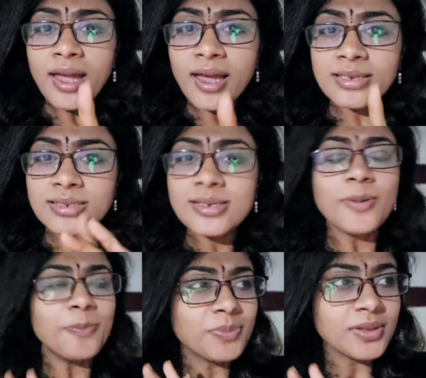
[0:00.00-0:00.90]
And
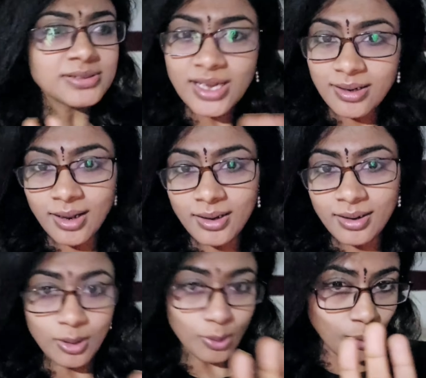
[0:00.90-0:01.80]
said
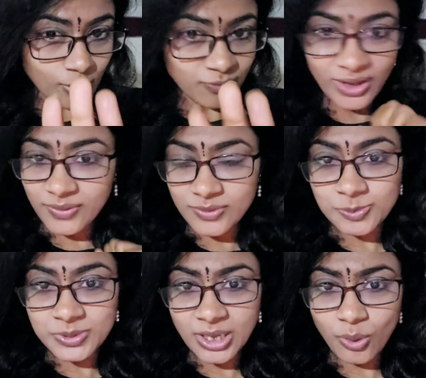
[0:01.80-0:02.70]
and done, all 5
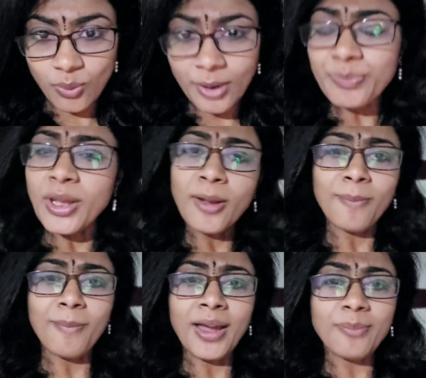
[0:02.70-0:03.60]
tips are over.
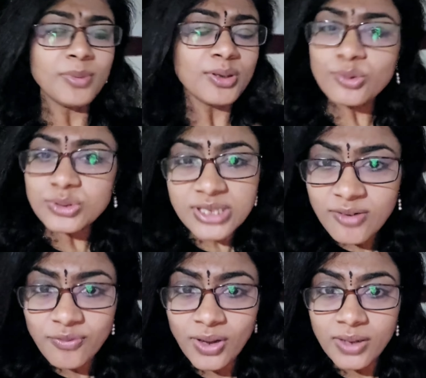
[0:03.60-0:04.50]
Ma'am, you
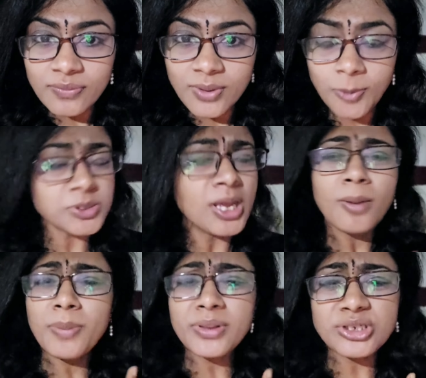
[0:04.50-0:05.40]
said 5 tips,
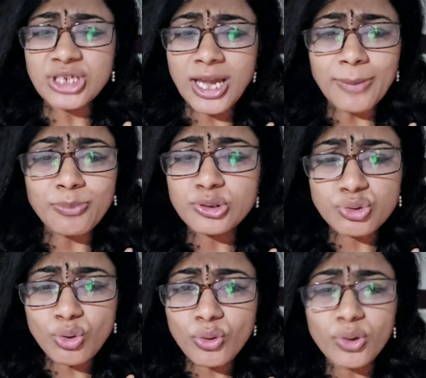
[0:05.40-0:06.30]
but the chapter
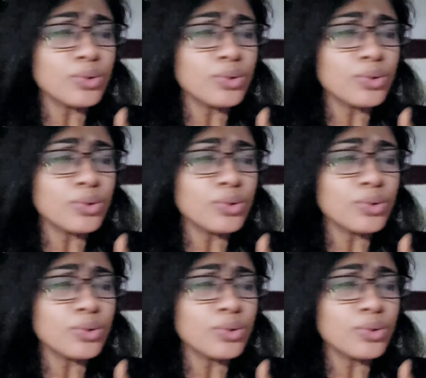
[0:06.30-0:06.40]
is so